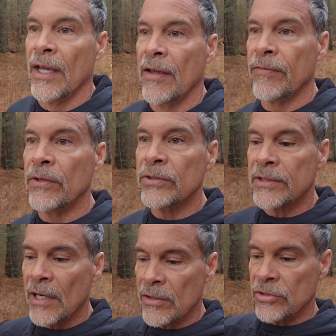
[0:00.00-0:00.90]
If you
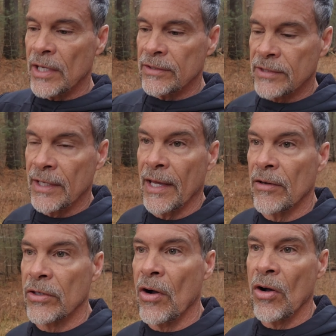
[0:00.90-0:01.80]
start chasing
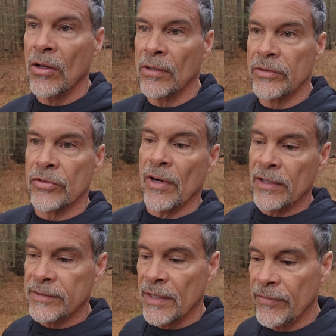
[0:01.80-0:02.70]
alcohol or
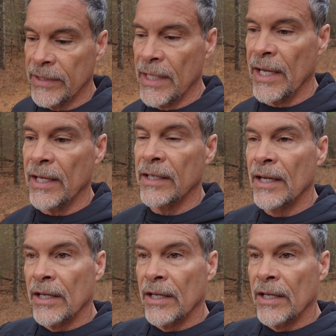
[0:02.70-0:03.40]
drugs every day,